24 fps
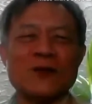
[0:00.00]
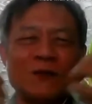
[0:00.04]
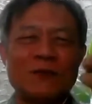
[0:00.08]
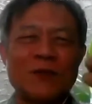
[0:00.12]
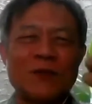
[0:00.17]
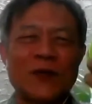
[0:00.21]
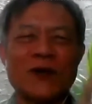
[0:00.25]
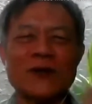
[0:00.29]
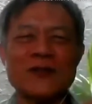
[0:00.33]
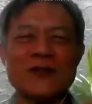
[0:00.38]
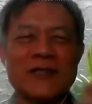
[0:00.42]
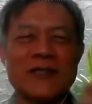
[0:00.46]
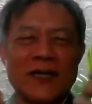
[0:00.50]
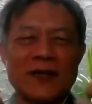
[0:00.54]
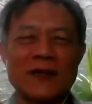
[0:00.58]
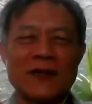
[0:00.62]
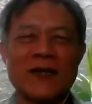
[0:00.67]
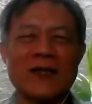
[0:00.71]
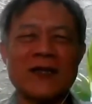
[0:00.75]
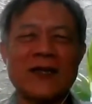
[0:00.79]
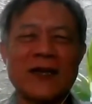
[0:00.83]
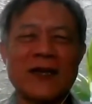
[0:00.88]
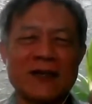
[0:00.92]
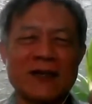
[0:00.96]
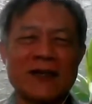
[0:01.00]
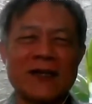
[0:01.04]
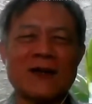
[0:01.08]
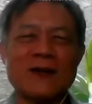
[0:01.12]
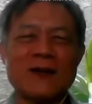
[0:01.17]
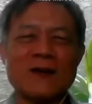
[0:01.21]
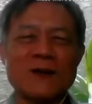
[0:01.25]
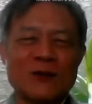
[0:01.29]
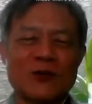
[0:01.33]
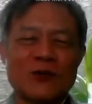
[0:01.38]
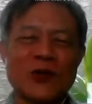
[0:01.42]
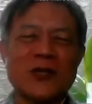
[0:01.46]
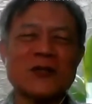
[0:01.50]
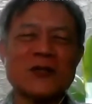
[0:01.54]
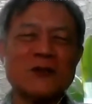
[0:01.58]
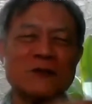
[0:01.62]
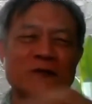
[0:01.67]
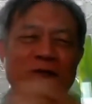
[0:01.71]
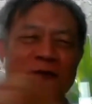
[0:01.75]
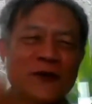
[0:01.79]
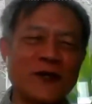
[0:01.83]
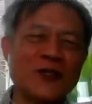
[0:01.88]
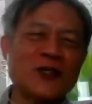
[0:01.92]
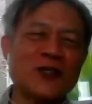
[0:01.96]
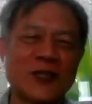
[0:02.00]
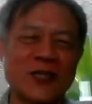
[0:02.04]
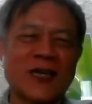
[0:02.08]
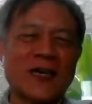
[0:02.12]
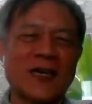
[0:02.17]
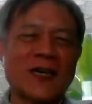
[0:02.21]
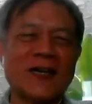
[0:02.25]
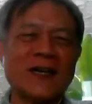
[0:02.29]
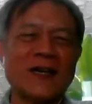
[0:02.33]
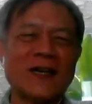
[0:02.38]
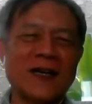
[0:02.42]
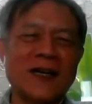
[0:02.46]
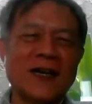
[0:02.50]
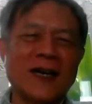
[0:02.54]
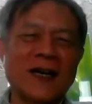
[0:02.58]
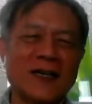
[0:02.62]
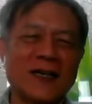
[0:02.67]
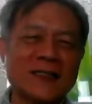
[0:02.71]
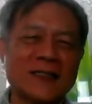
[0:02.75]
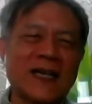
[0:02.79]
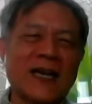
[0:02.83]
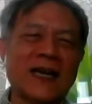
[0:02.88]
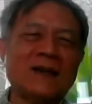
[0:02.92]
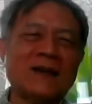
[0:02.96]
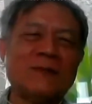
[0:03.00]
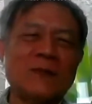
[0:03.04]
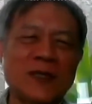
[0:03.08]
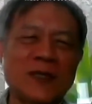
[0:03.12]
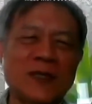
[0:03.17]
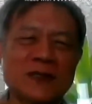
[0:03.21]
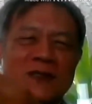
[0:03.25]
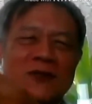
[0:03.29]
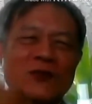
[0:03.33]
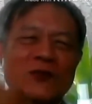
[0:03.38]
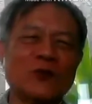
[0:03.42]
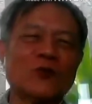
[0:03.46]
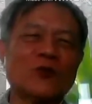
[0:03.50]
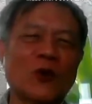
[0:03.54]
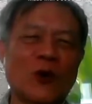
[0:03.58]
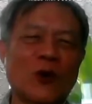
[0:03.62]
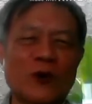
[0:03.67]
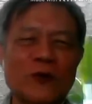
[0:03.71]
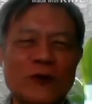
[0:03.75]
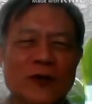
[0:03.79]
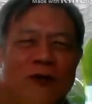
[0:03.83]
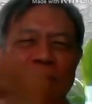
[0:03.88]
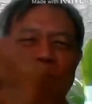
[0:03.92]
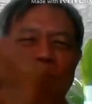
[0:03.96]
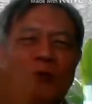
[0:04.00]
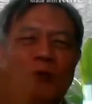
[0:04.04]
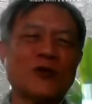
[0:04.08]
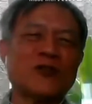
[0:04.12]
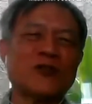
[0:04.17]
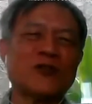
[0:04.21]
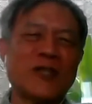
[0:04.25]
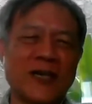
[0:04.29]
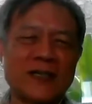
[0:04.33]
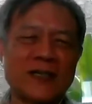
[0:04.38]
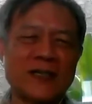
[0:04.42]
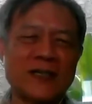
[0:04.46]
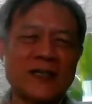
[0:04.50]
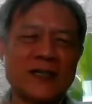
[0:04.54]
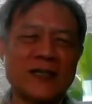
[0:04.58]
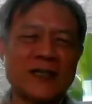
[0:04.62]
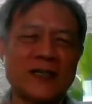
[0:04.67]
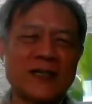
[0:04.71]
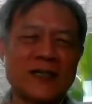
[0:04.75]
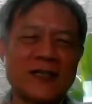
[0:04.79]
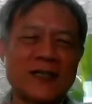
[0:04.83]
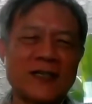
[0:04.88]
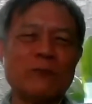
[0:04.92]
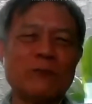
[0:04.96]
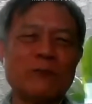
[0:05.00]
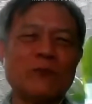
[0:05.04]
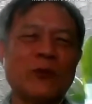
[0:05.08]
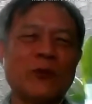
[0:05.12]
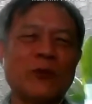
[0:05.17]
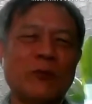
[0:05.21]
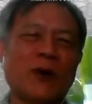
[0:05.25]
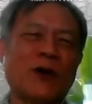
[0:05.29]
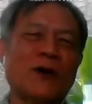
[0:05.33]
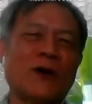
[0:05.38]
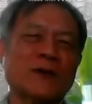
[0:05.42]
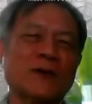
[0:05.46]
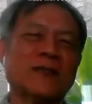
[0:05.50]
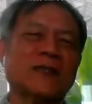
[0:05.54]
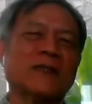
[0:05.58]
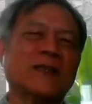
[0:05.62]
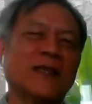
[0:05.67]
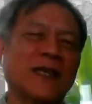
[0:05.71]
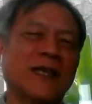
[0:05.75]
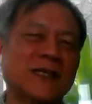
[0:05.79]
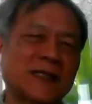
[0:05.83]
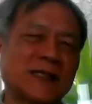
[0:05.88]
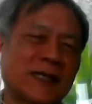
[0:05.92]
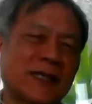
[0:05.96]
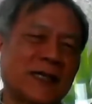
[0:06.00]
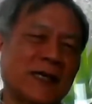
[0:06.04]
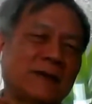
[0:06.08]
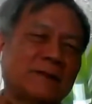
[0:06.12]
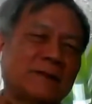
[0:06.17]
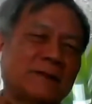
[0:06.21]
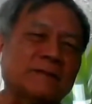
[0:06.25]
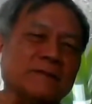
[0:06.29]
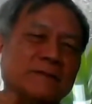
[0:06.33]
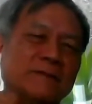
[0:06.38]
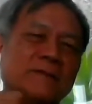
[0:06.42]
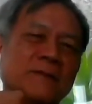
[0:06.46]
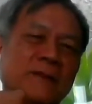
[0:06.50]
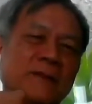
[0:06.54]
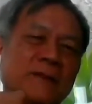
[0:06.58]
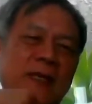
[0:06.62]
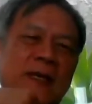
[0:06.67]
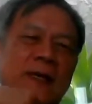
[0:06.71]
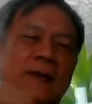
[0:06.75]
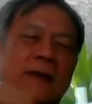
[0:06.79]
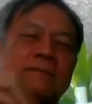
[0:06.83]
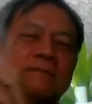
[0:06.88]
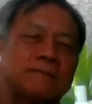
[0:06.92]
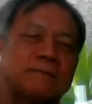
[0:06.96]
because they are now trying to finish their assignment, tutorial projects, their lab reports and things like that. Yeah.